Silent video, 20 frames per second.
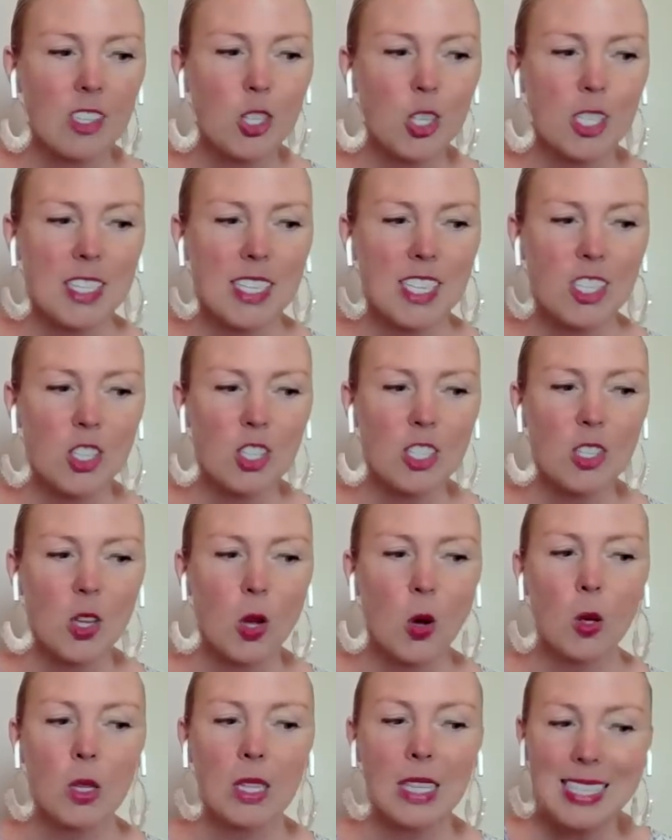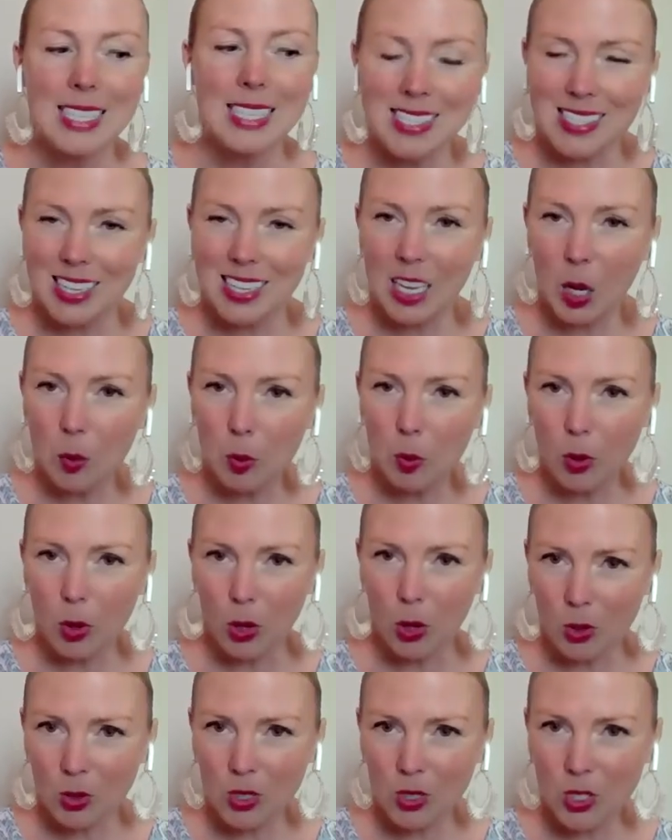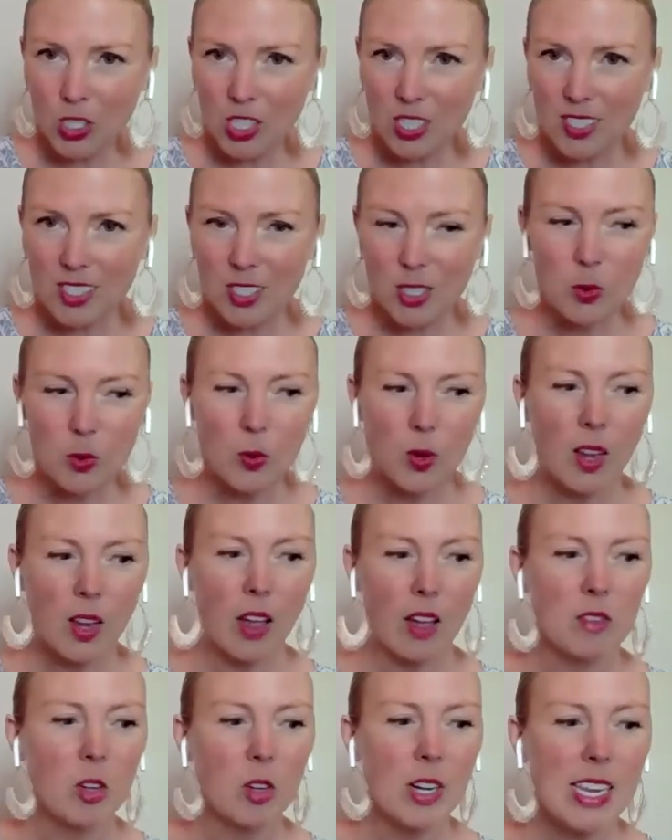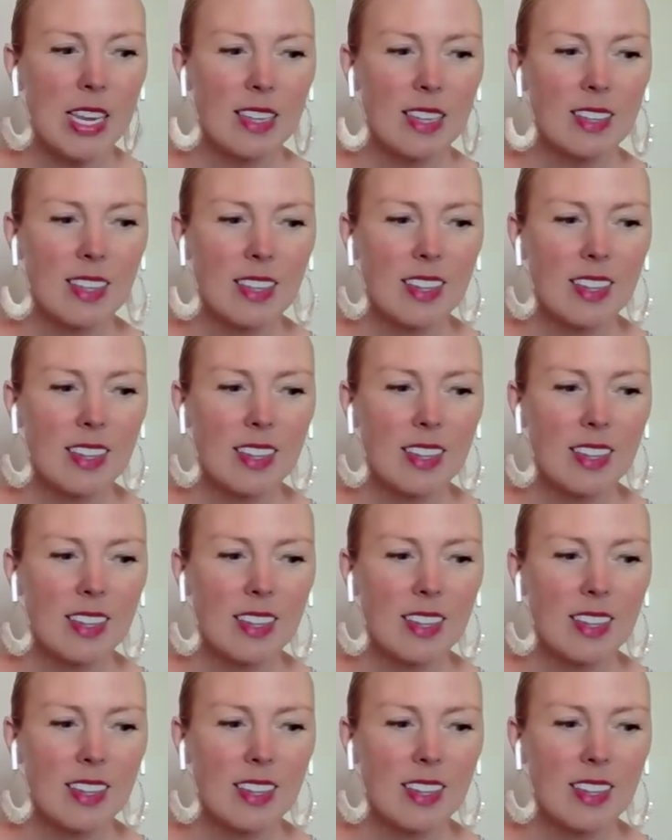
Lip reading: She teaches a holistic approach to recovery,